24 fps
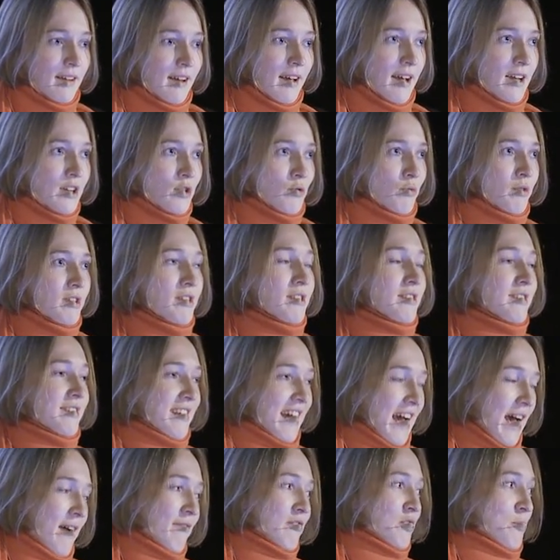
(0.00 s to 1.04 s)
And we
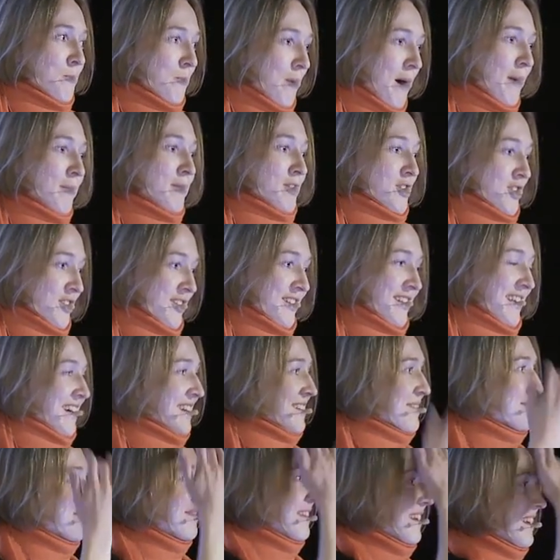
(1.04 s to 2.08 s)
haven't yeah, published we it yet.